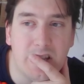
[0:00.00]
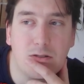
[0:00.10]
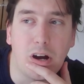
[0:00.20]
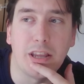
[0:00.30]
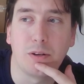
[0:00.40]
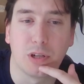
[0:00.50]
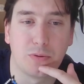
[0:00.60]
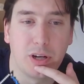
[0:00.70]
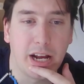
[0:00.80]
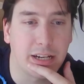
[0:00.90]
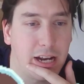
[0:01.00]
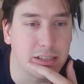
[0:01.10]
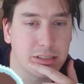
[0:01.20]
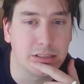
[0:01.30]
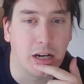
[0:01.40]
to think what's one I can
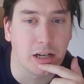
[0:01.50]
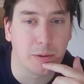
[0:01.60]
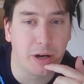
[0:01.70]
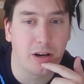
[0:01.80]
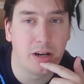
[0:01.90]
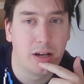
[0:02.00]
actually talk about.